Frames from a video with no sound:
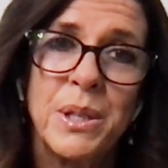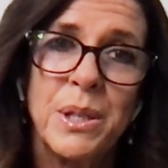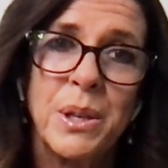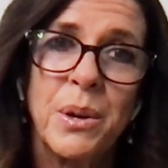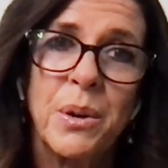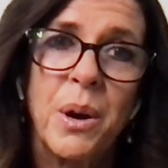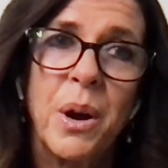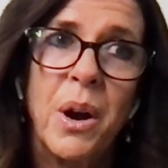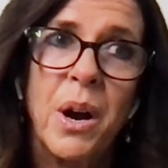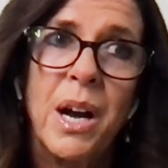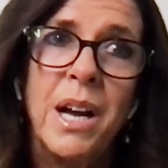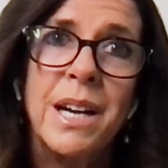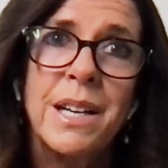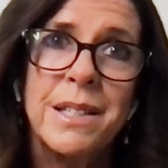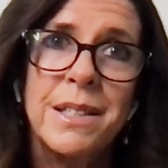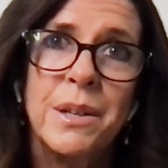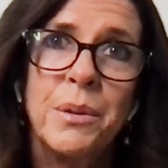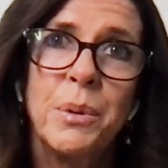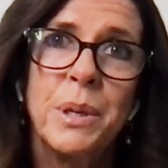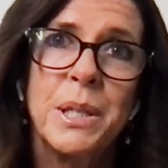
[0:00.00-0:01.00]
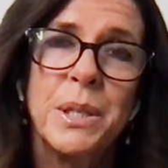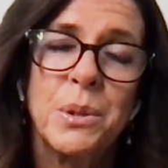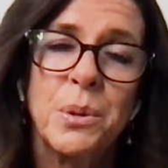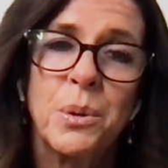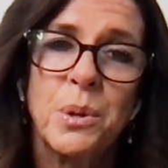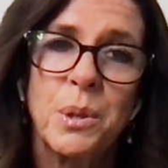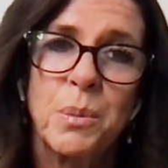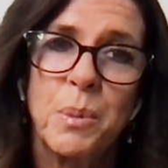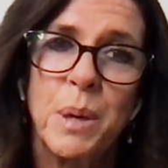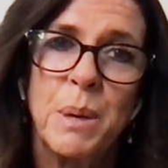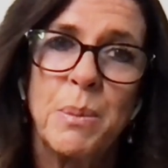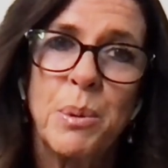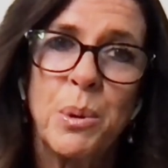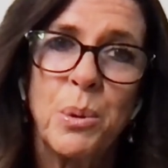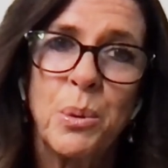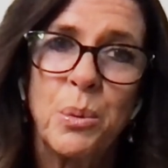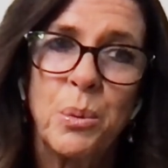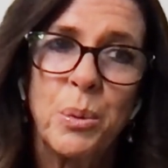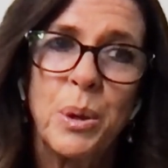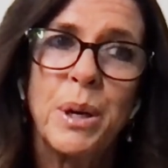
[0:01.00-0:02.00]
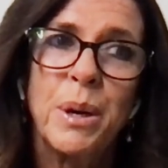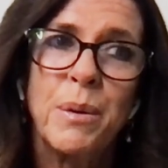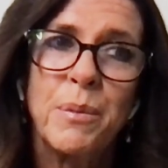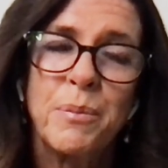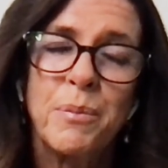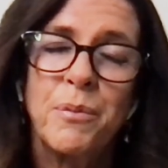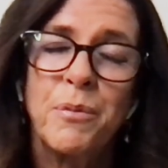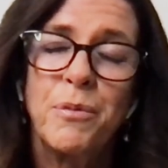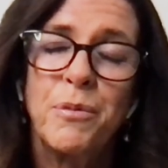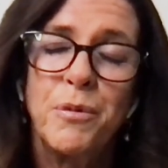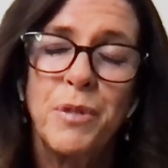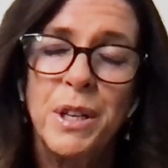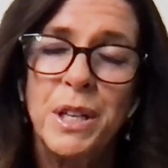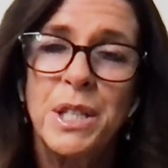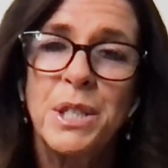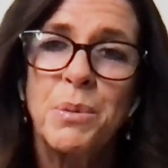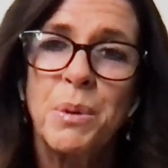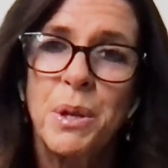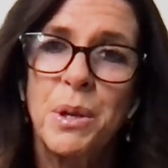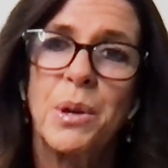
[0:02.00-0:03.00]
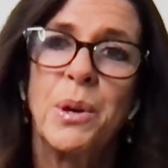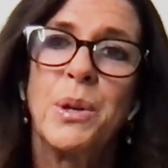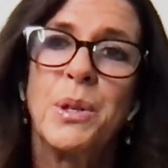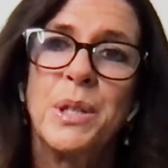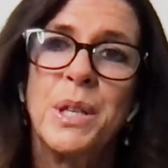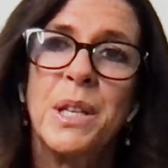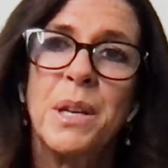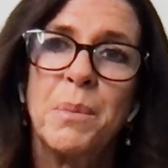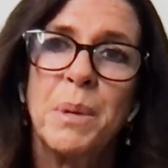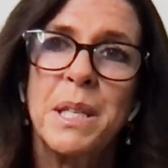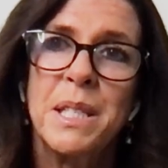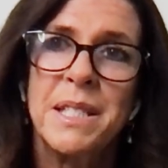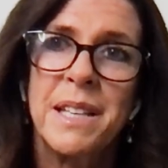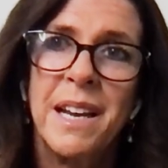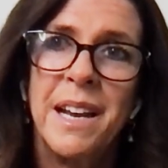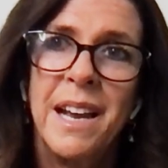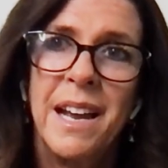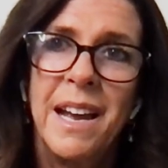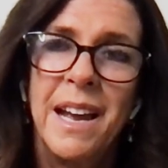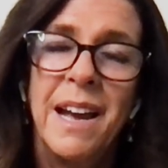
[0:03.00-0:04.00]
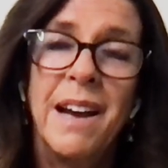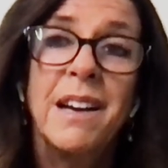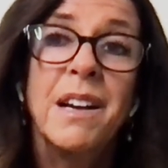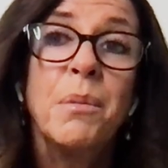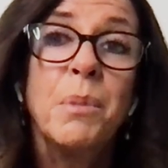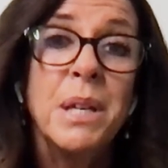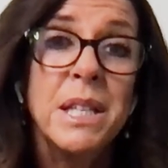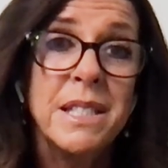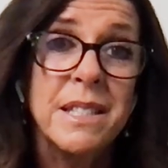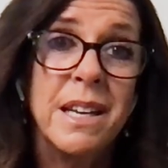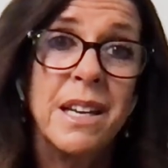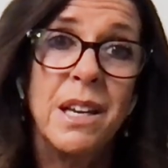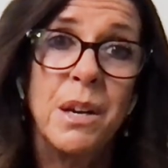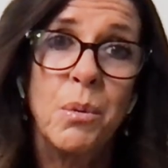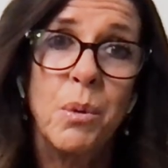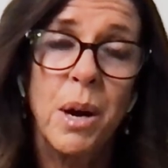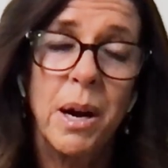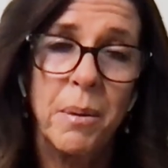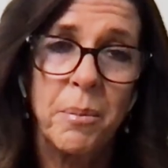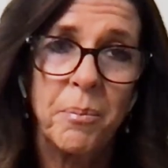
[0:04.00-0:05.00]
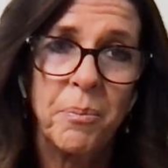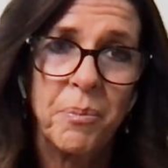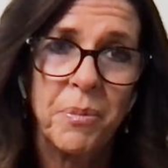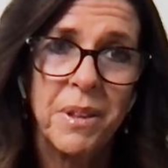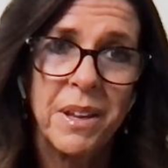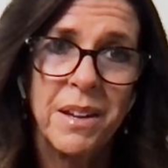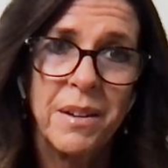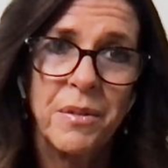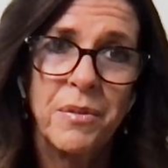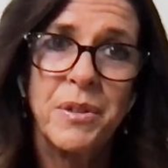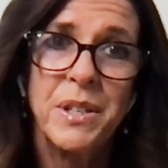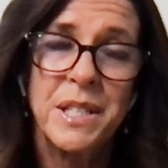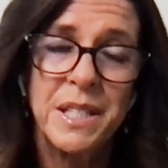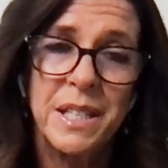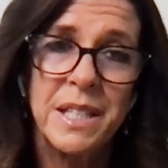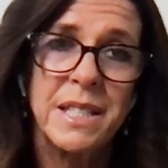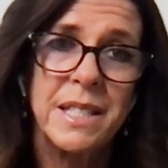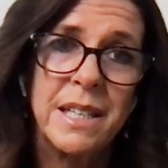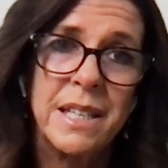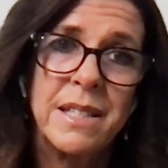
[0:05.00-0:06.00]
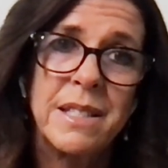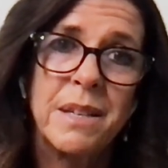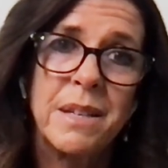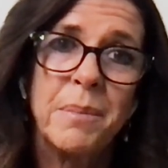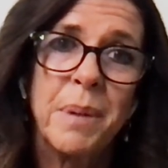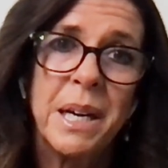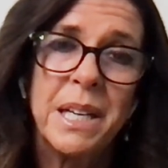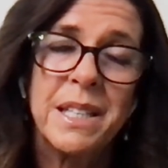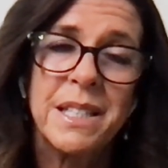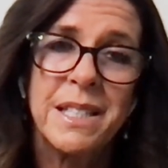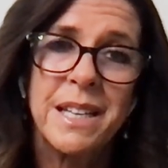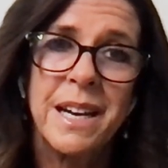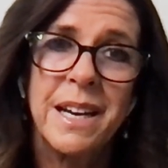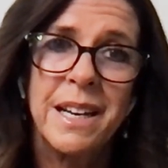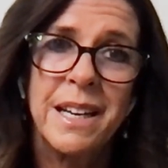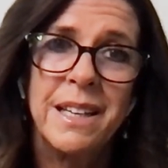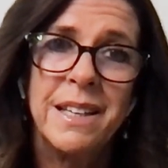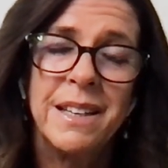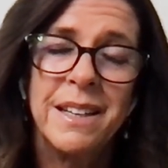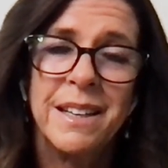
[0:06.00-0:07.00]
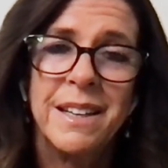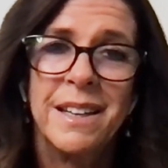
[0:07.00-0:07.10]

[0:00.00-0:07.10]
So I actually always talk to people when I finish with coaching them is, how can we set you up for success to maintain,